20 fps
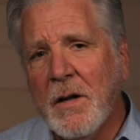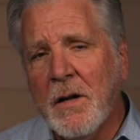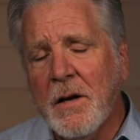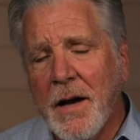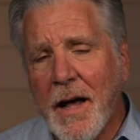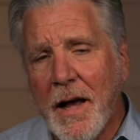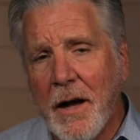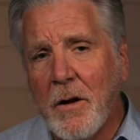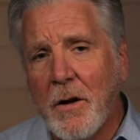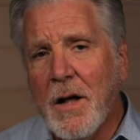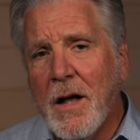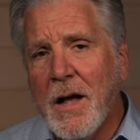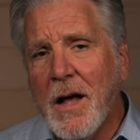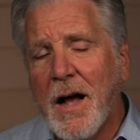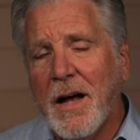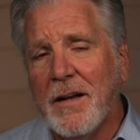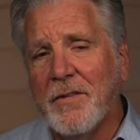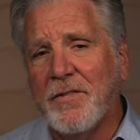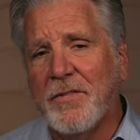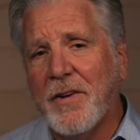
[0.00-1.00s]
Now,
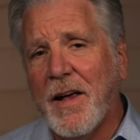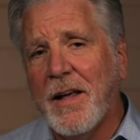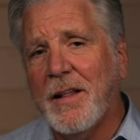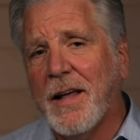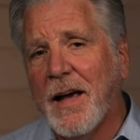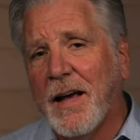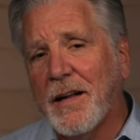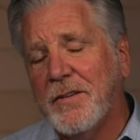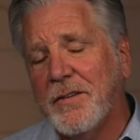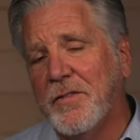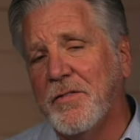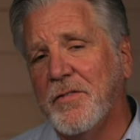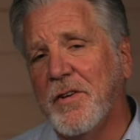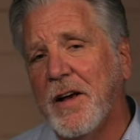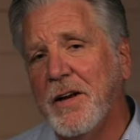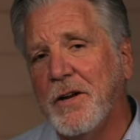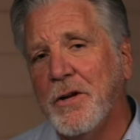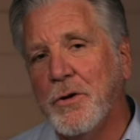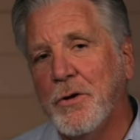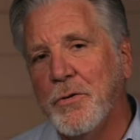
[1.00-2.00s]
I say that to
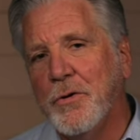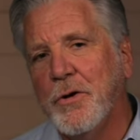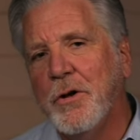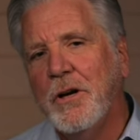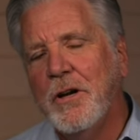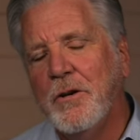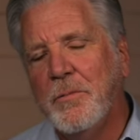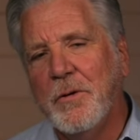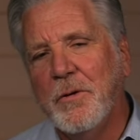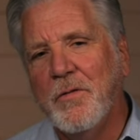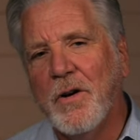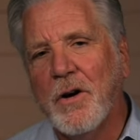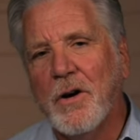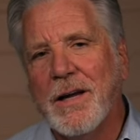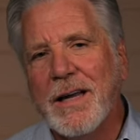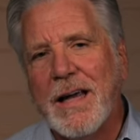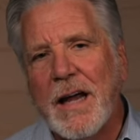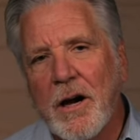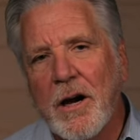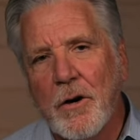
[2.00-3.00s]
say to you, you need to be
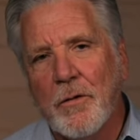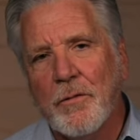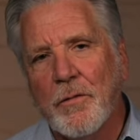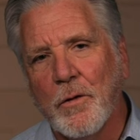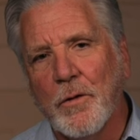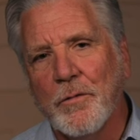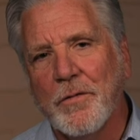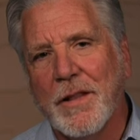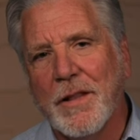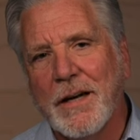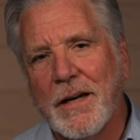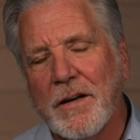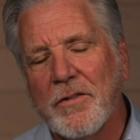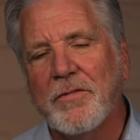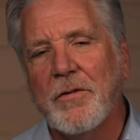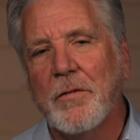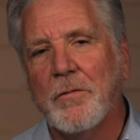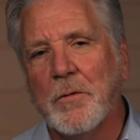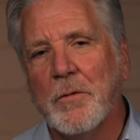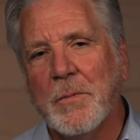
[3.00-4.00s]
very careful over the next
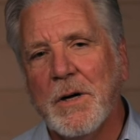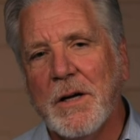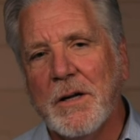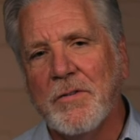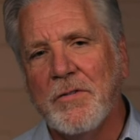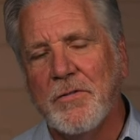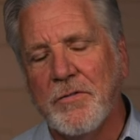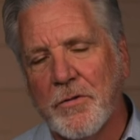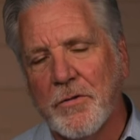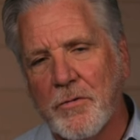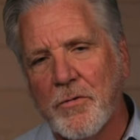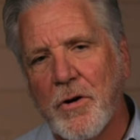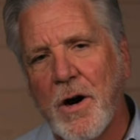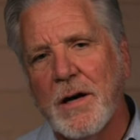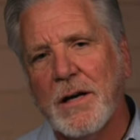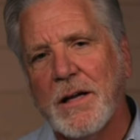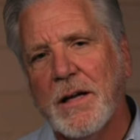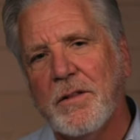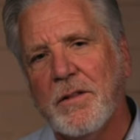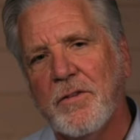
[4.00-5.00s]
several months as they're
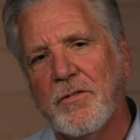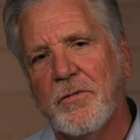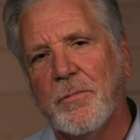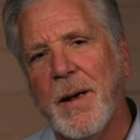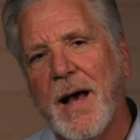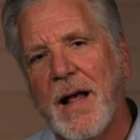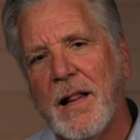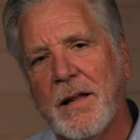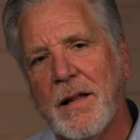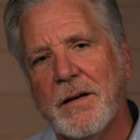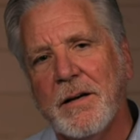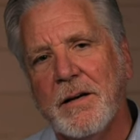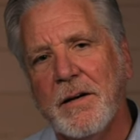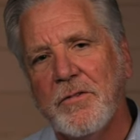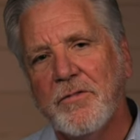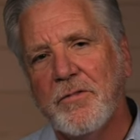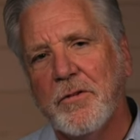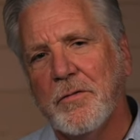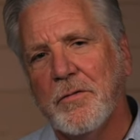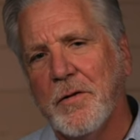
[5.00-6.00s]
trying to get this ballot
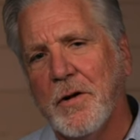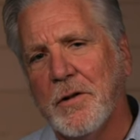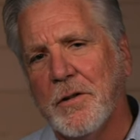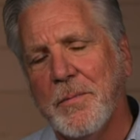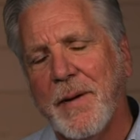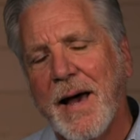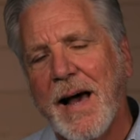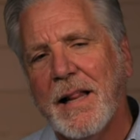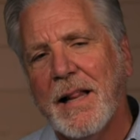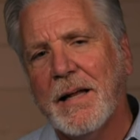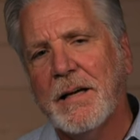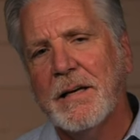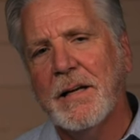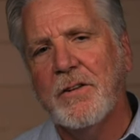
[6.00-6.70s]
initiative on the ballot.